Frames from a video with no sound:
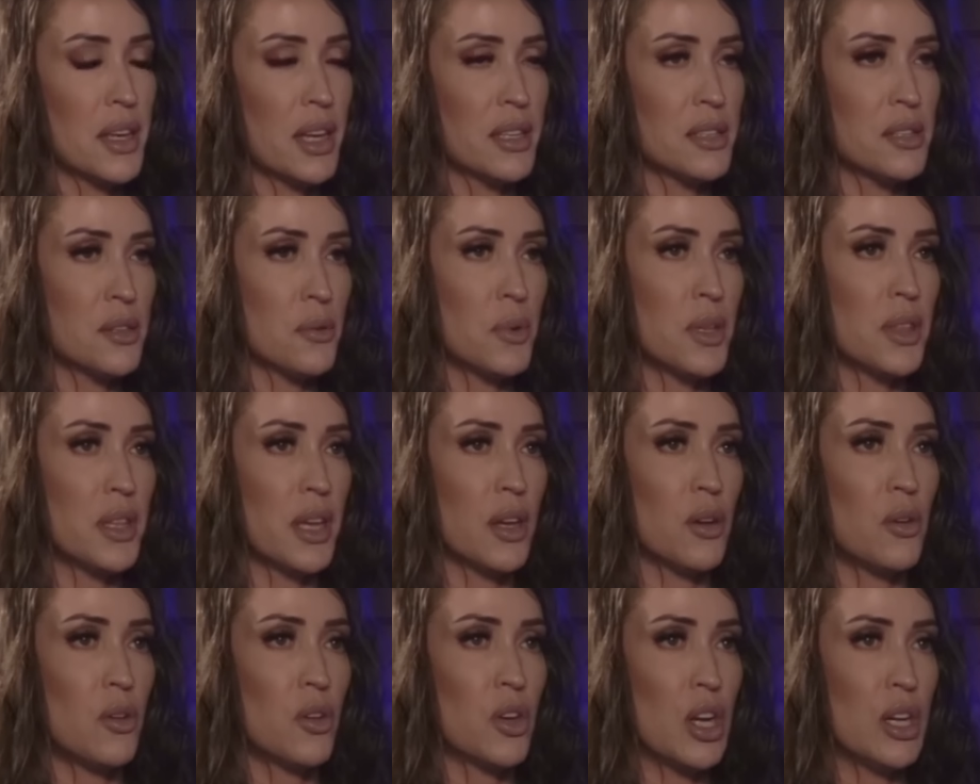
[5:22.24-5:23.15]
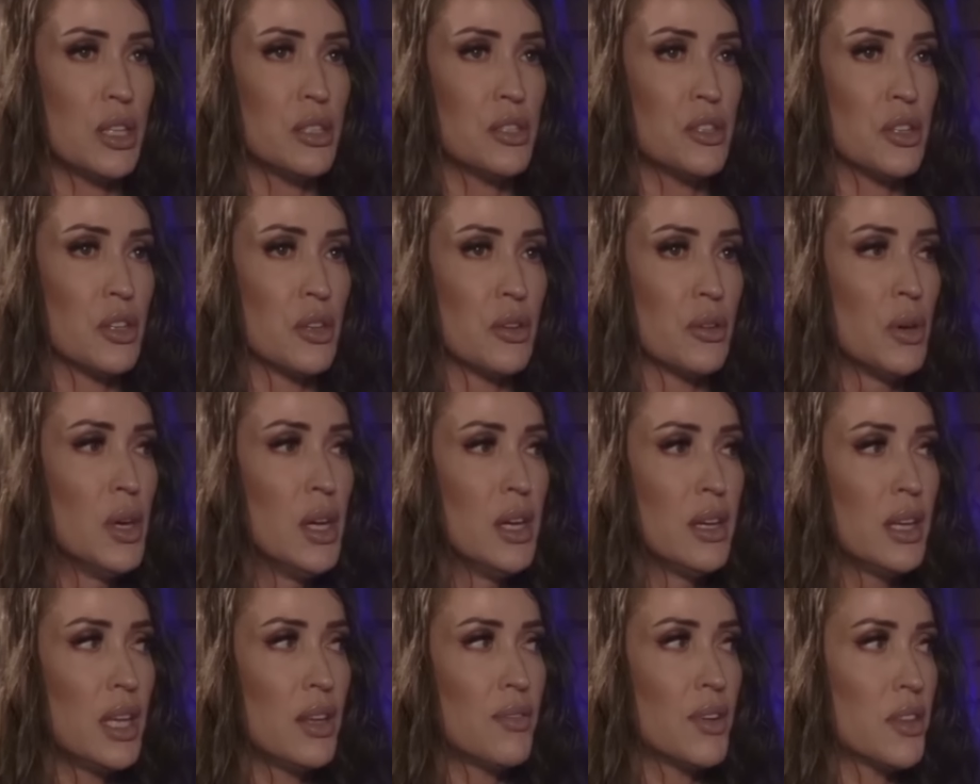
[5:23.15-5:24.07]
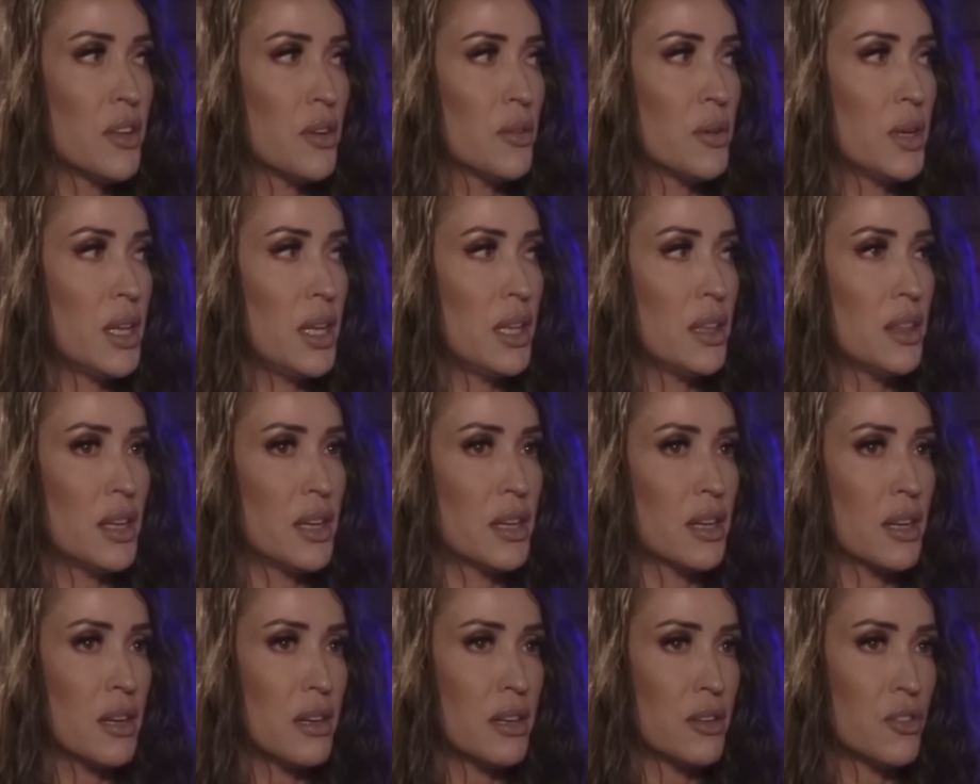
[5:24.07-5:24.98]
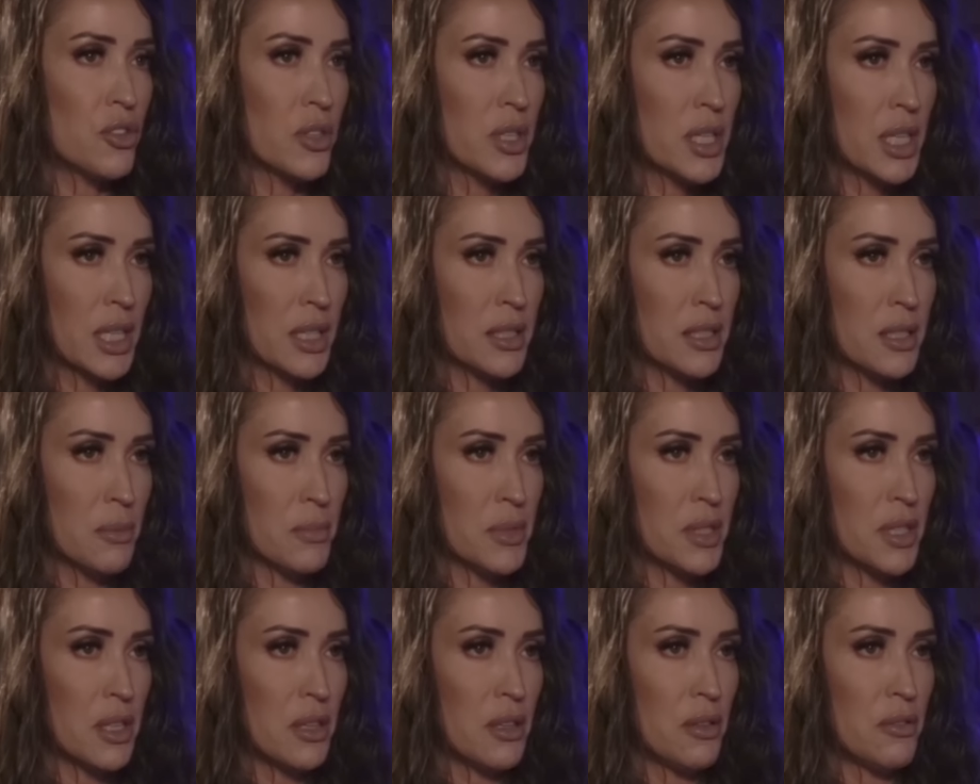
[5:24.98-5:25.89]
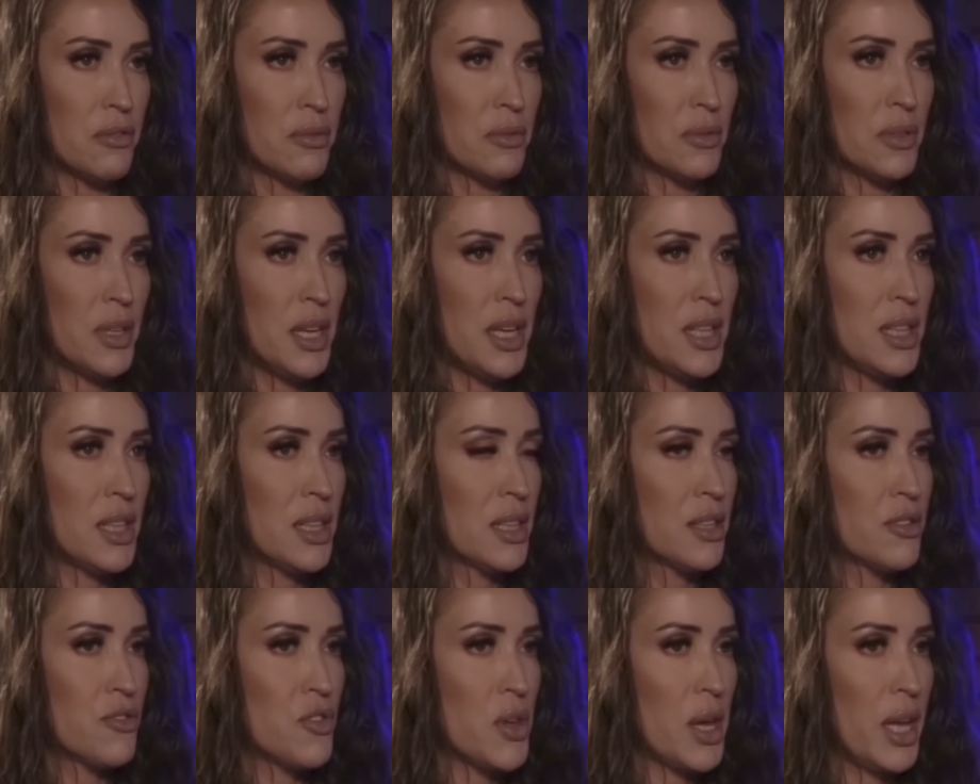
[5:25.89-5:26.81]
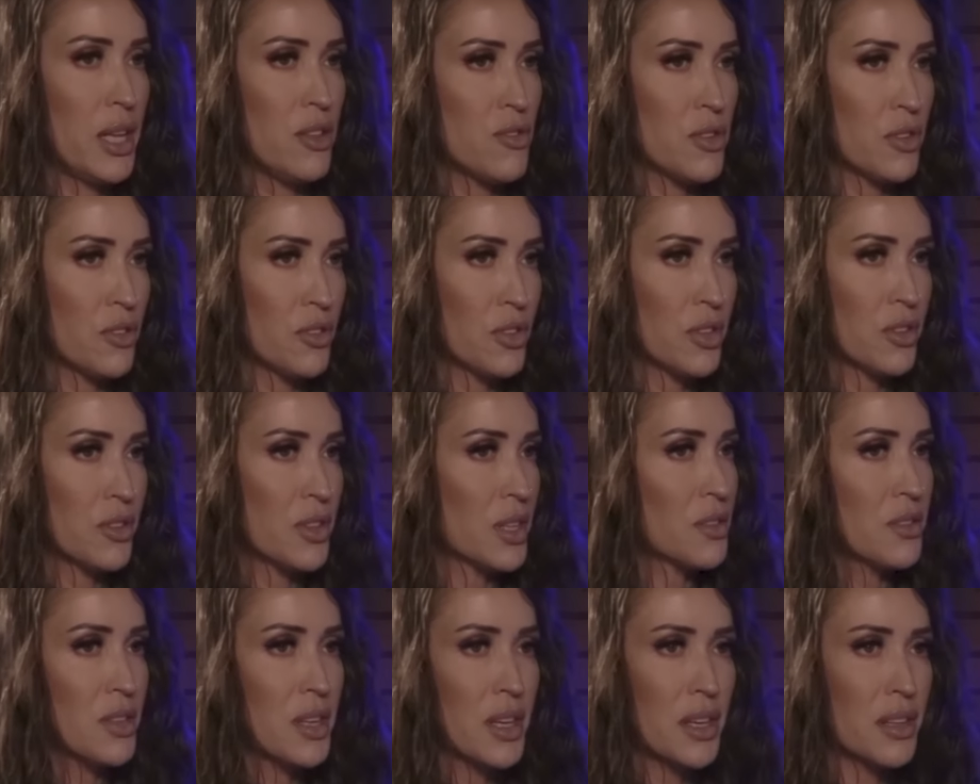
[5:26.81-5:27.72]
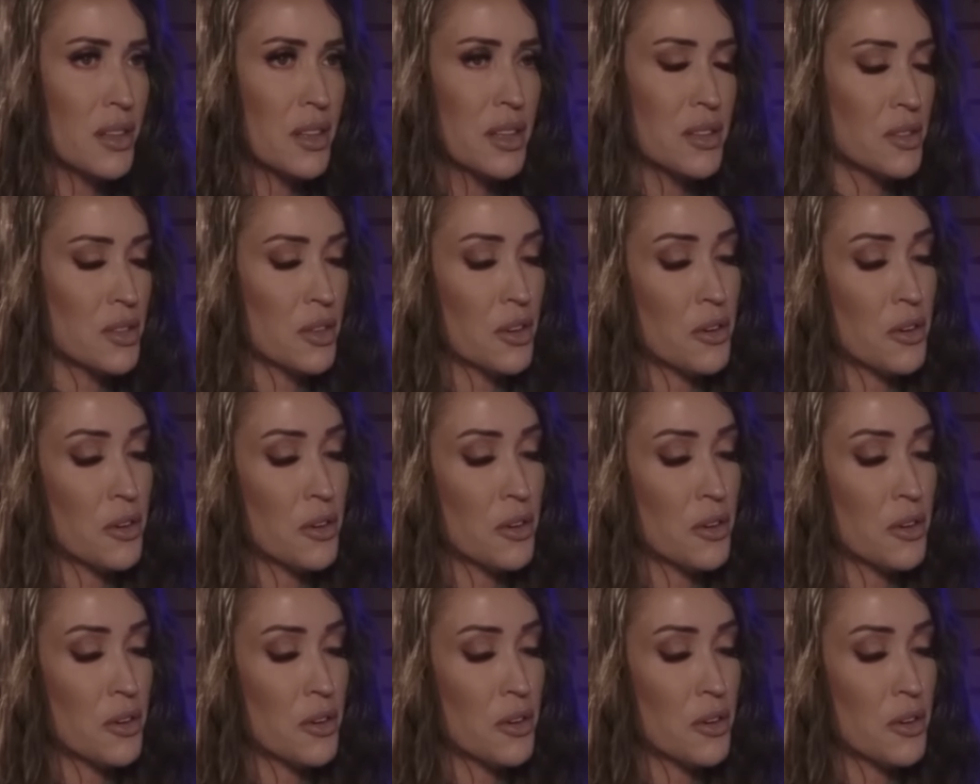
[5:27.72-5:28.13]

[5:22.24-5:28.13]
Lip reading: that's the one they hold on to, mm-hmm. even though he then contradicts himself mm-hmm. and changes his, it's like, it's the